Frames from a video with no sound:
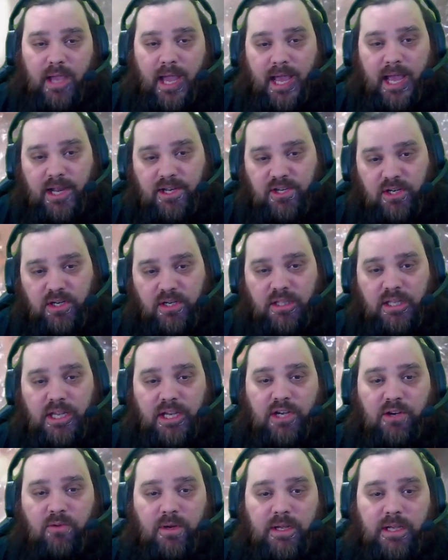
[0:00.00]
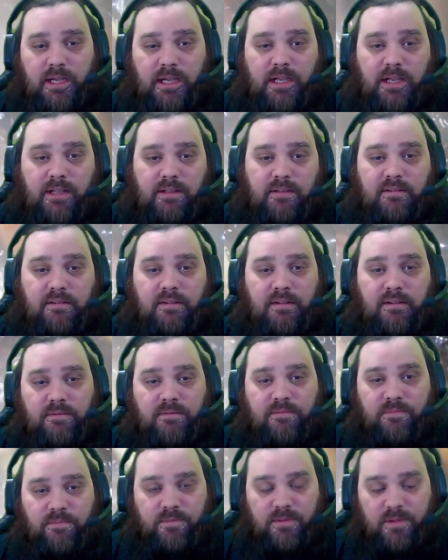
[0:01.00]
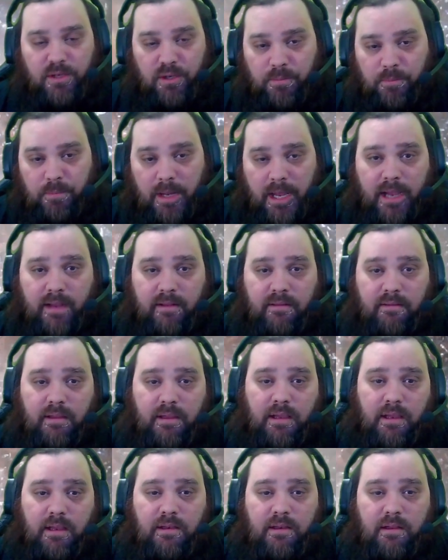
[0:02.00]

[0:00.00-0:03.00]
add your liquids, you're packed in,